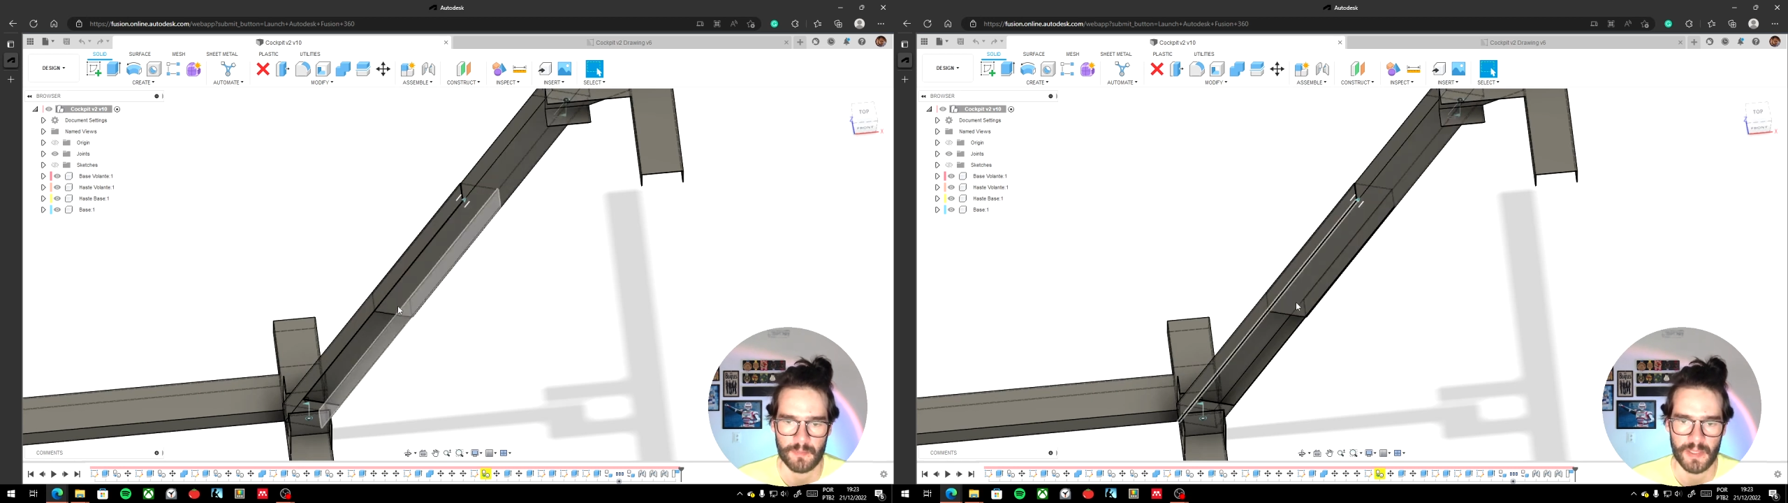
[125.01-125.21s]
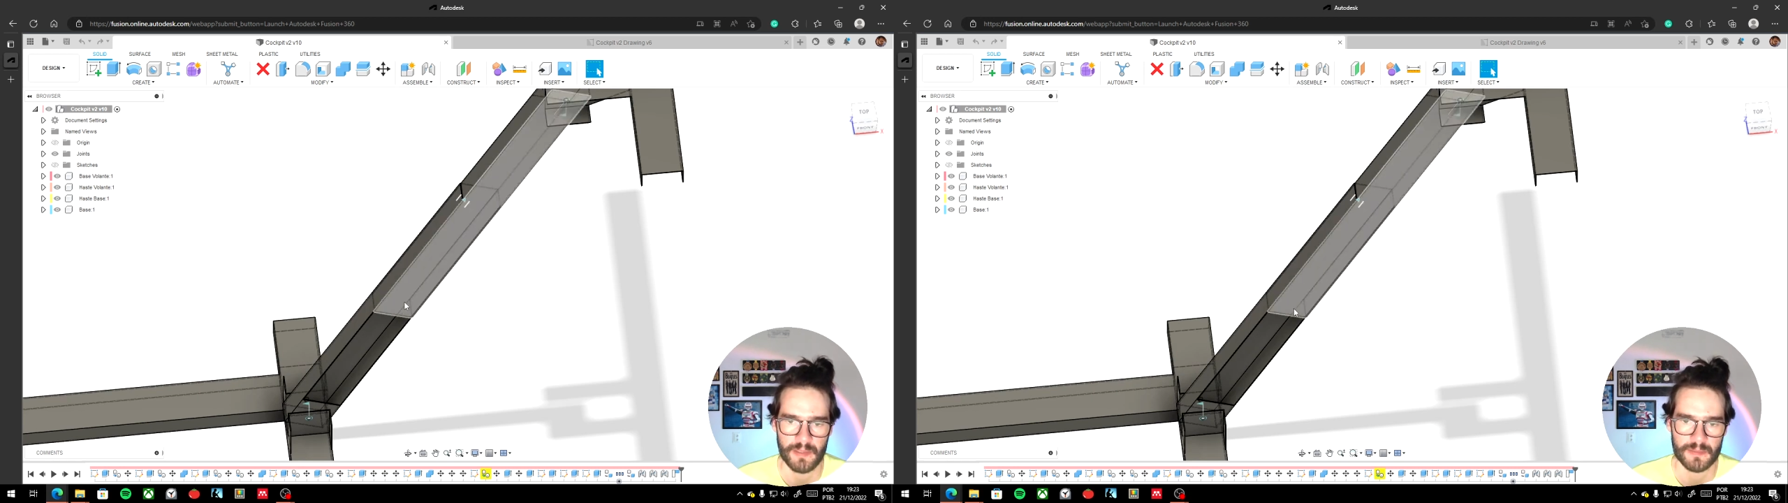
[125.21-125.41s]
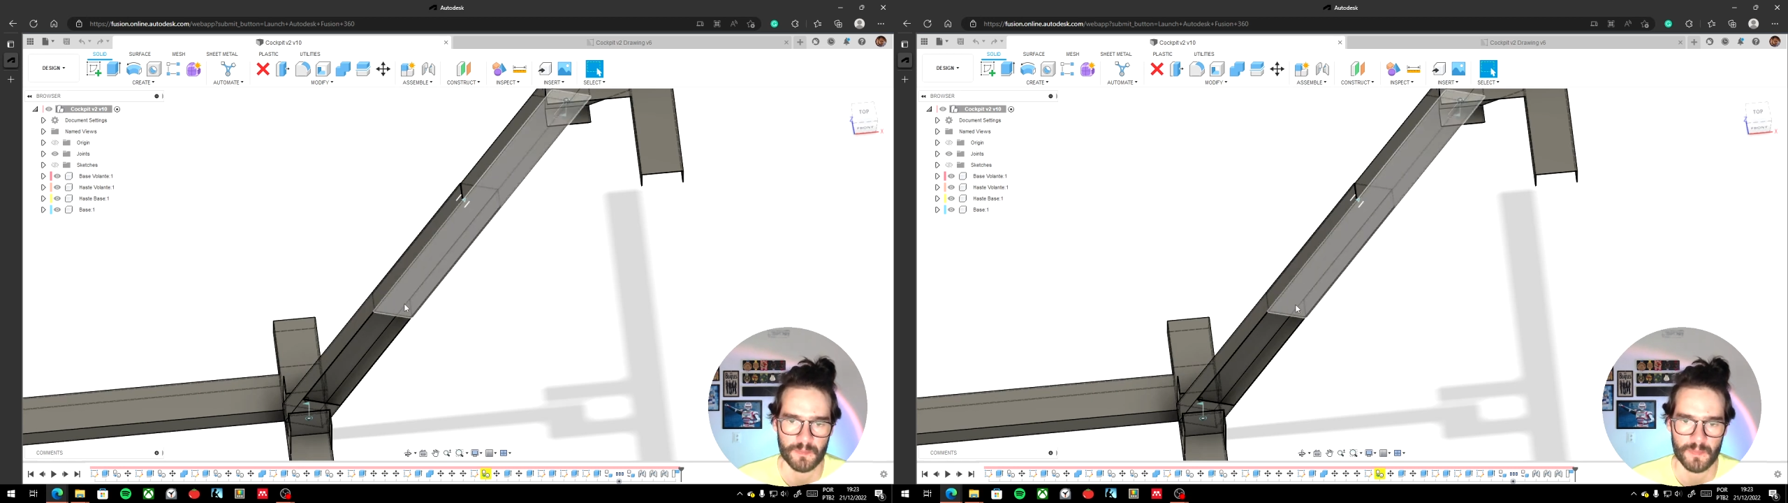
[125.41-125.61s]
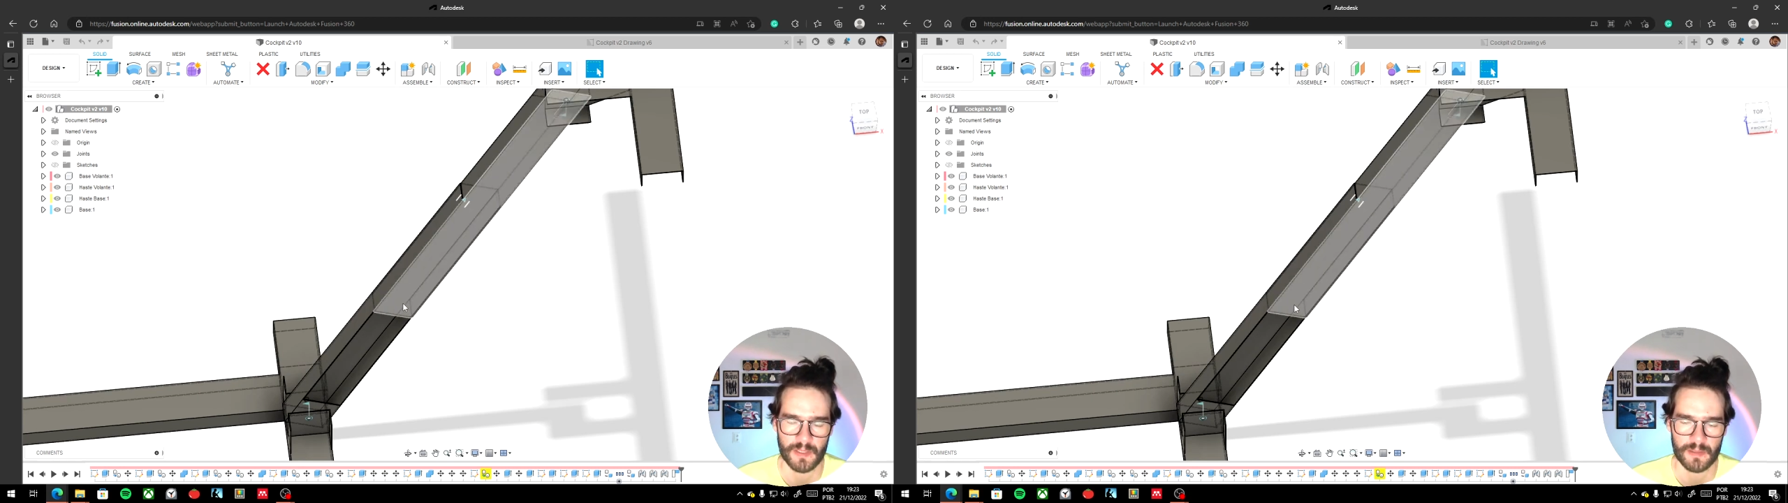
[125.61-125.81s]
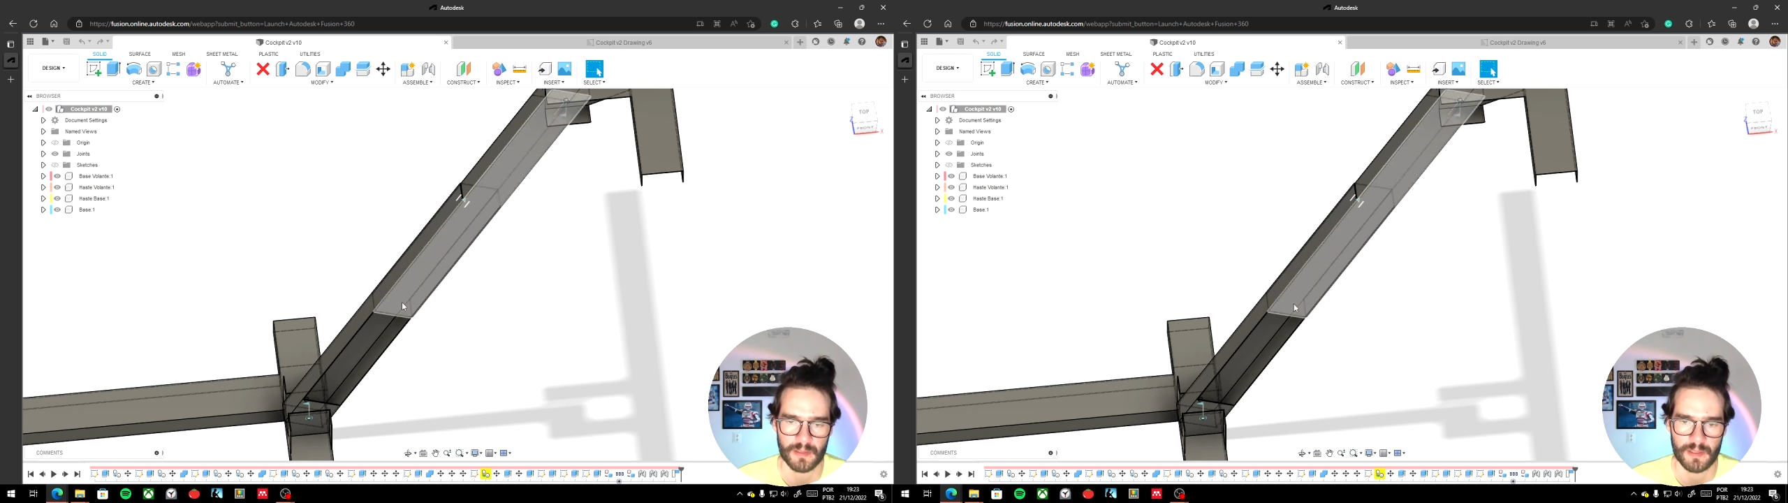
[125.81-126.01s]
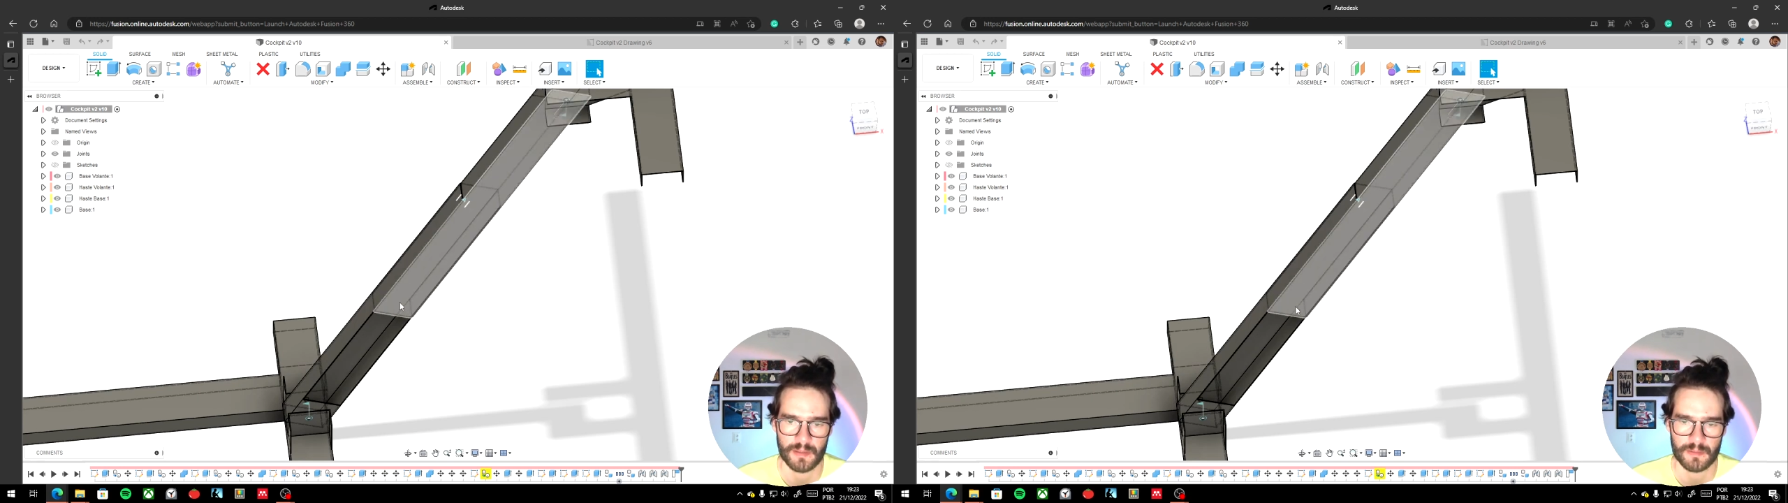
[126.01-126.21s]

made uh,